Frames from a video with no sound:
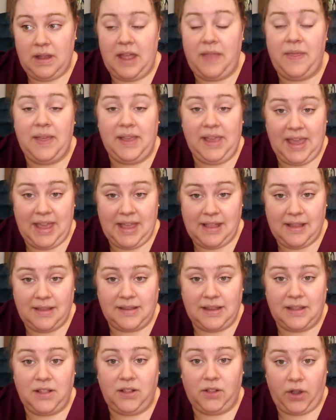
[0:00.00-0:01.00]
and the
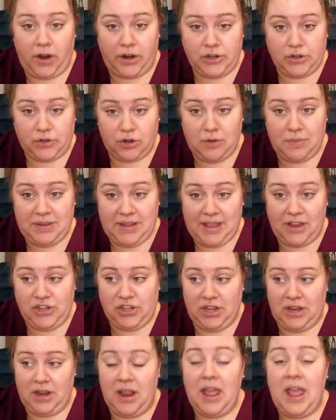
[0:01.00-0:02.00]
kids in the large group
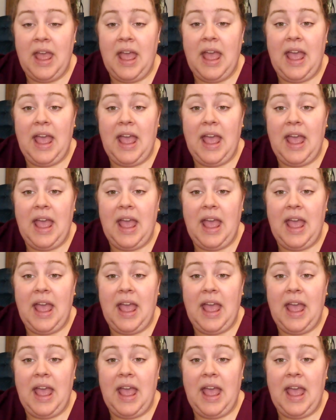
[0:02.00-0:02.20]
session